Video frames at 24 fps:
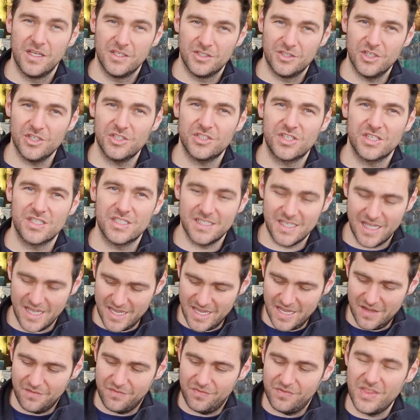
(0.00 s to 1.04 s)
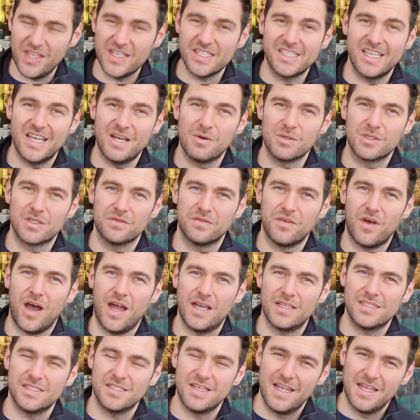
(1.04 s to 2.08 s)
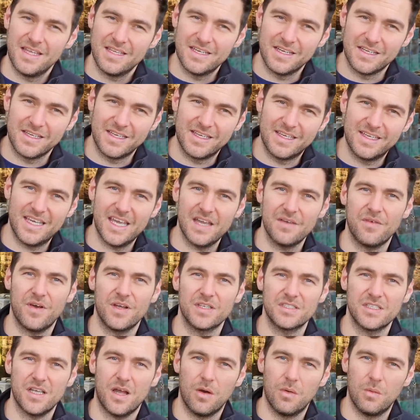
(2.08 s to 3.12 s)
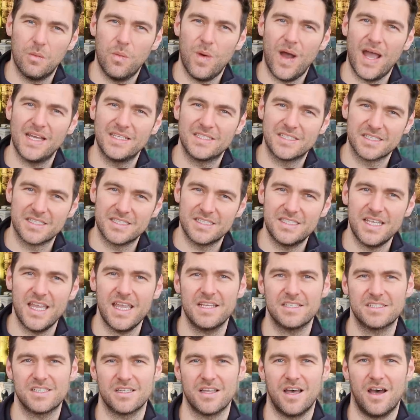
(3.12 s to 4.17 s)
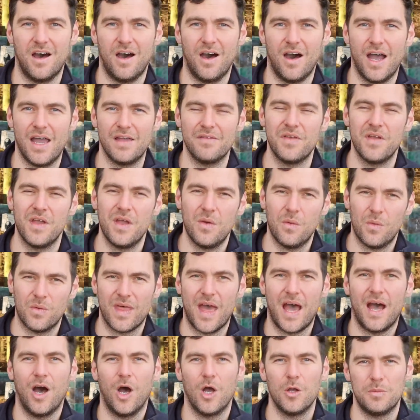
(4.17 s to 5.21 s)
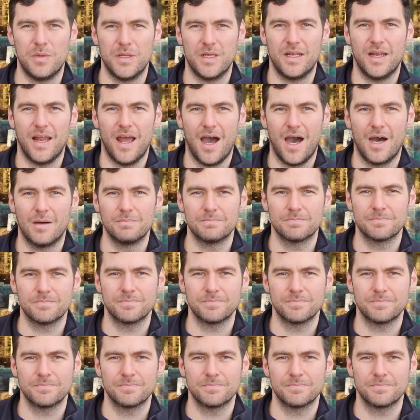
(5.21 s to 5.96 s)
just to see if this little device can give us a way to see into the hive without opening it up.